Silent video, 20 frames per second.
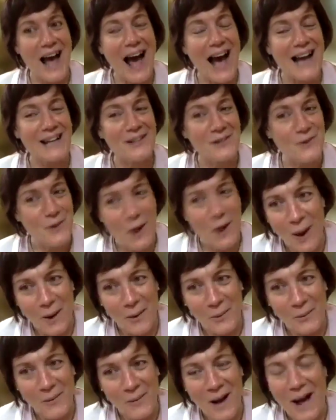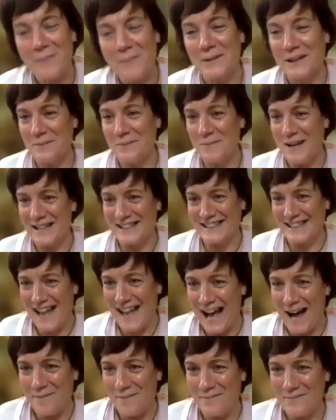I know I'm going to mess it
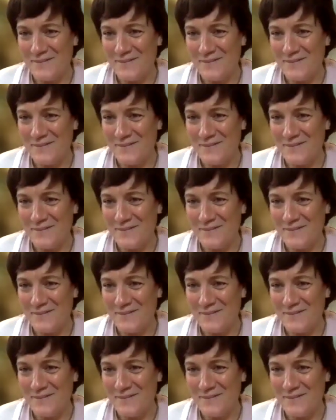up.